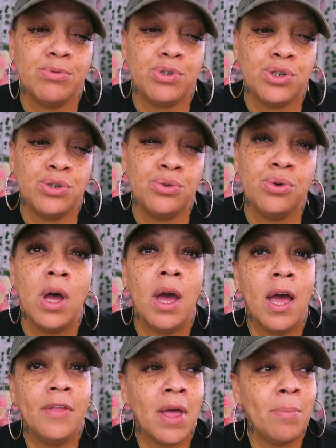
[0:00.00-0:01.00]
with you,
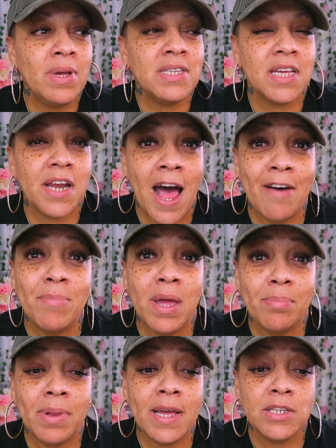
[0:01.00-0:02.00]
that means that I've
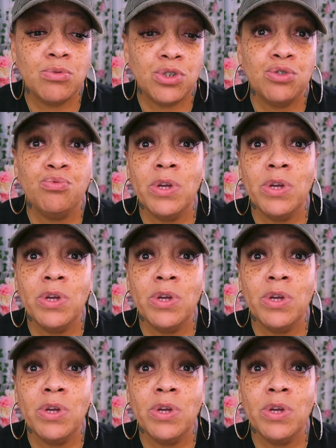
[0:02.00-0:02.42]
made plans with you.